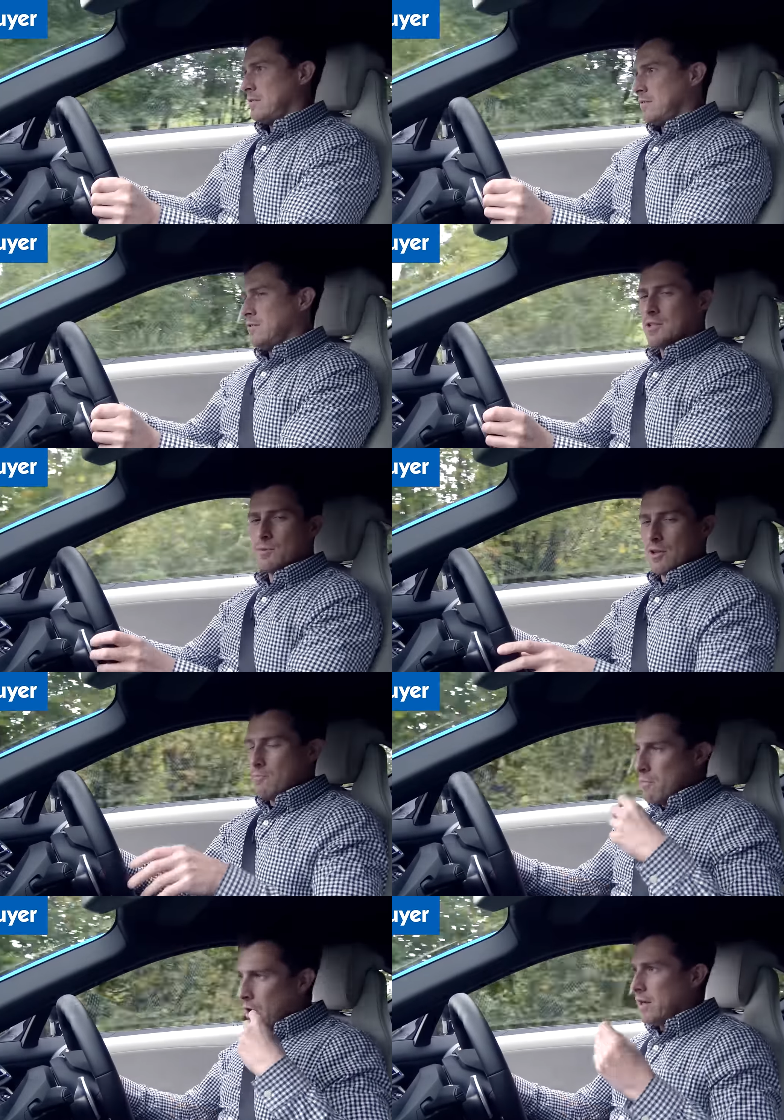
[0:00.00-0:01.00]
There are some other
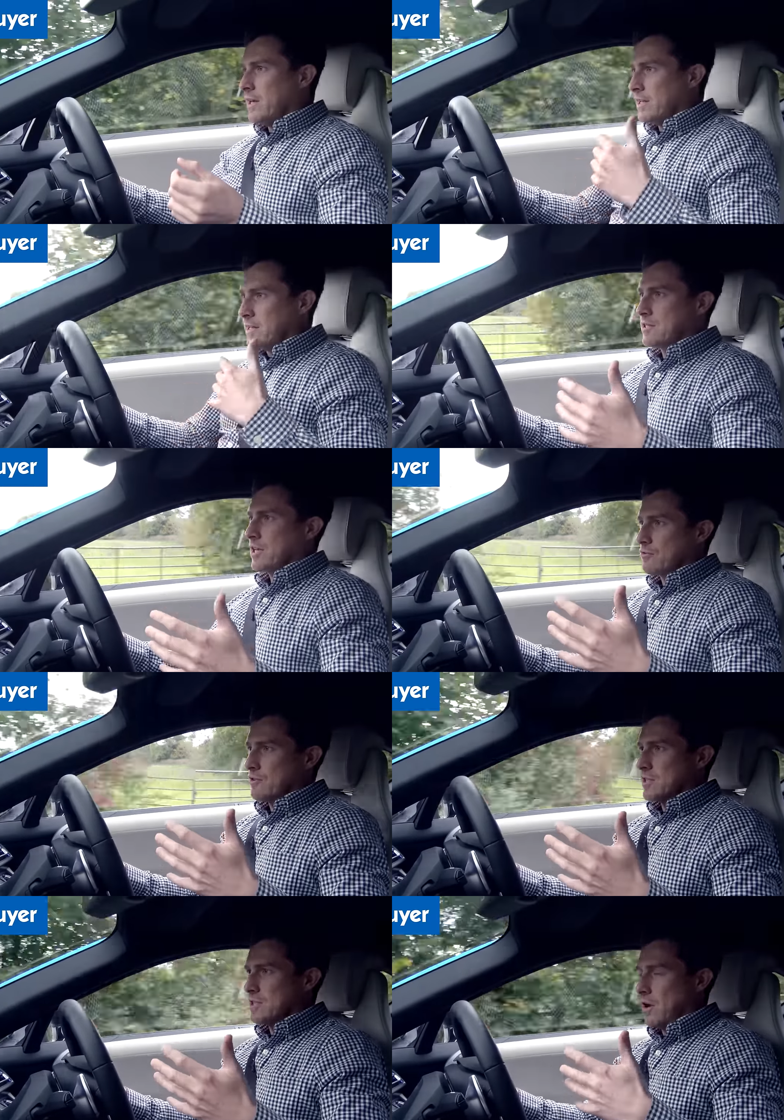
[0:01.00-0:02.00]
minor
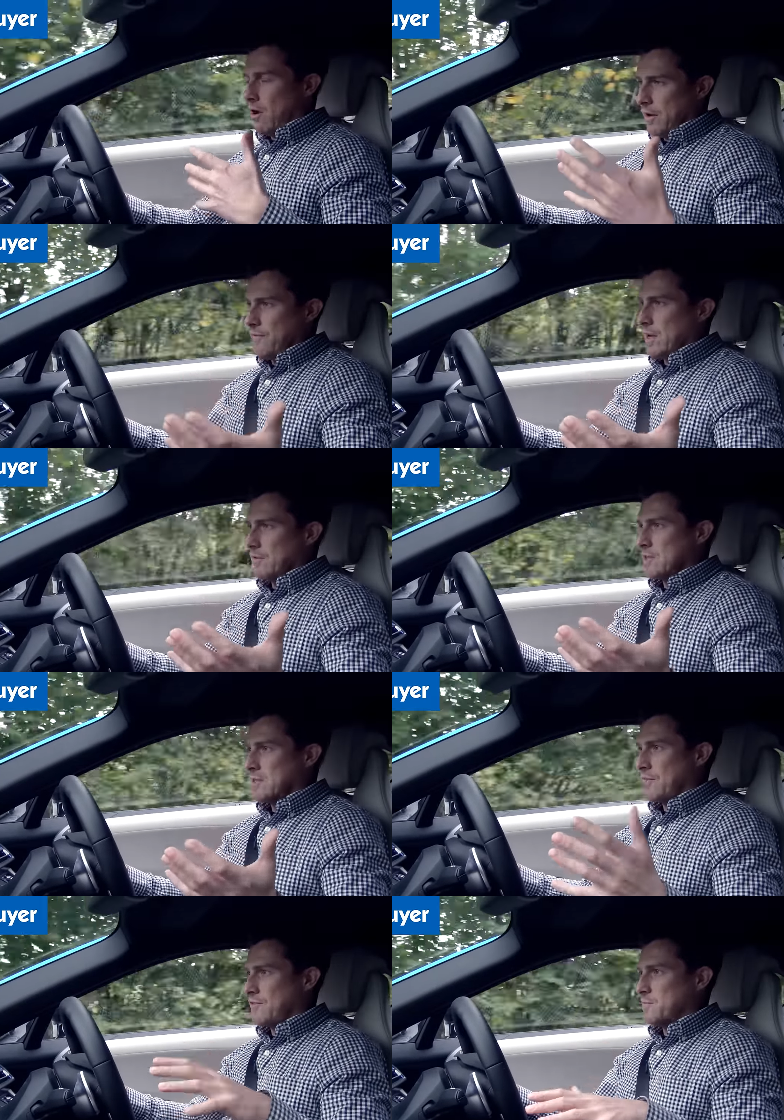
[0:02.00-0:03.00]
idiosyncrasies I've
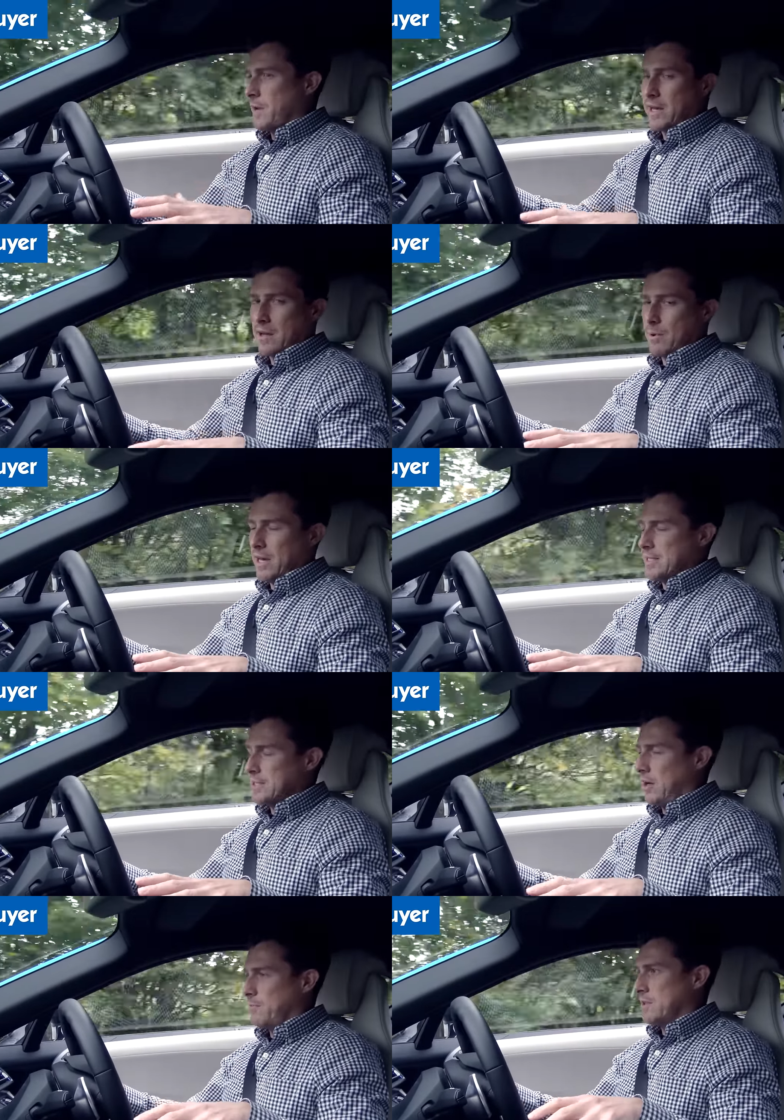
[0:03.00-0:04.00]
noticed after spending a bit of
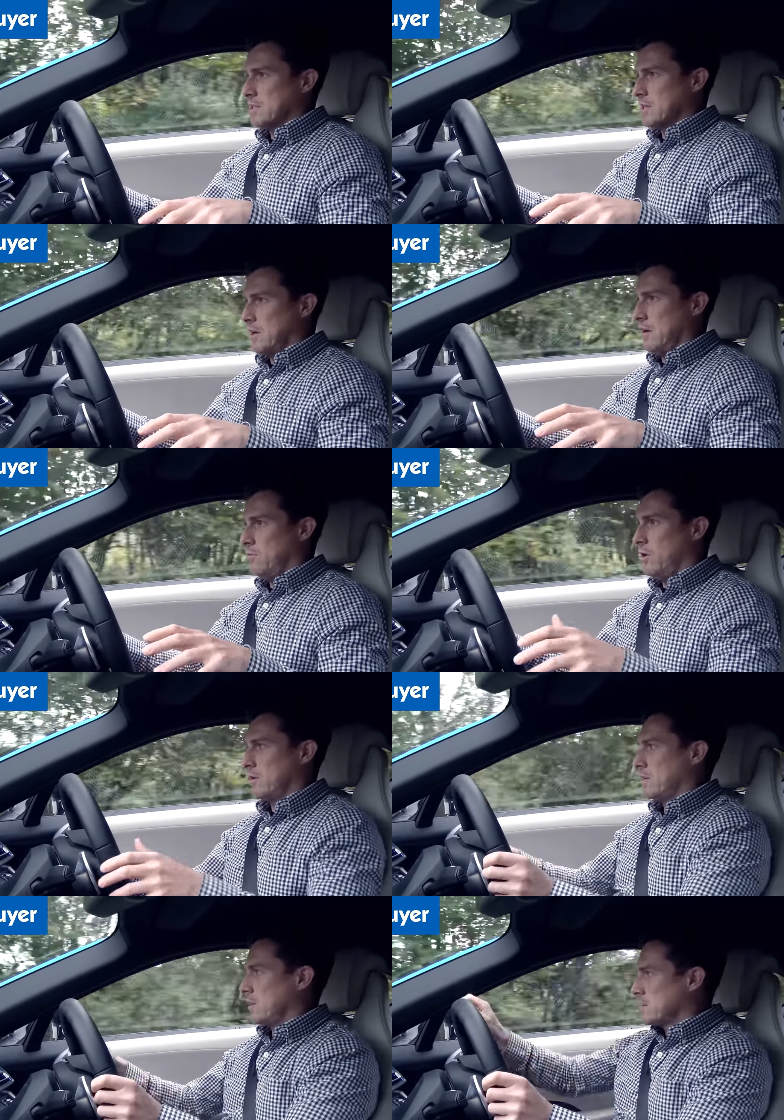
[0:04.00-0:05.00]
time with this car.
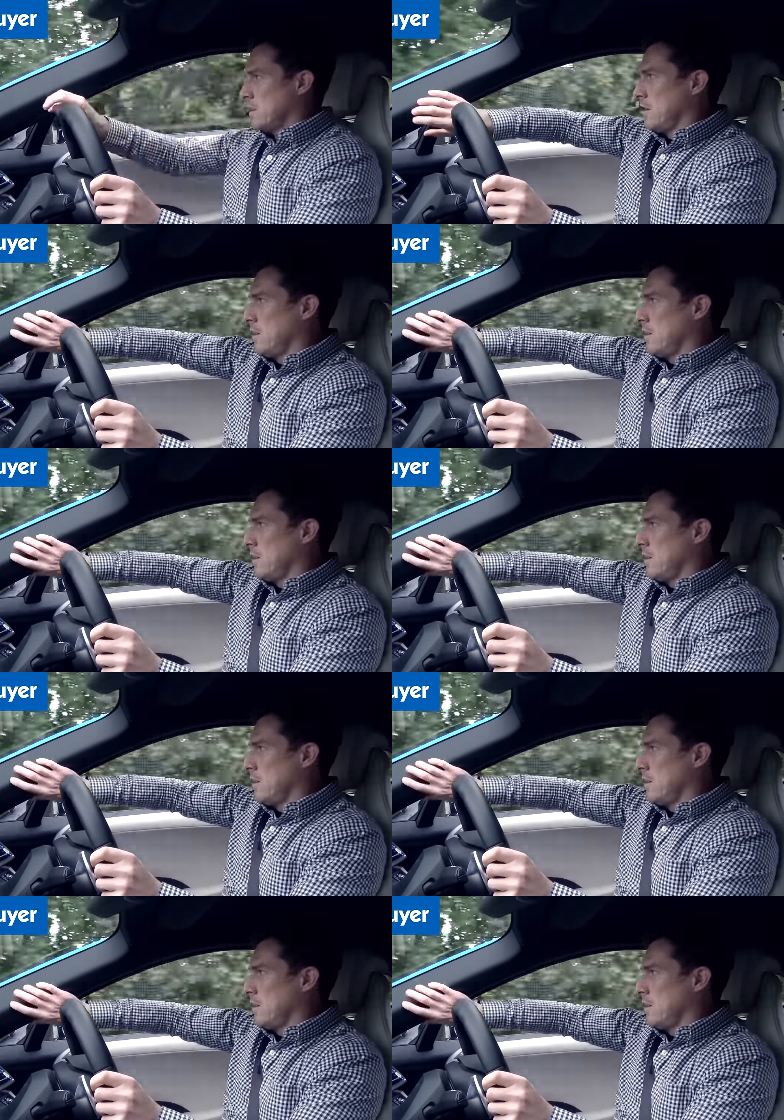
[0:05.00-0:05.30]
One of these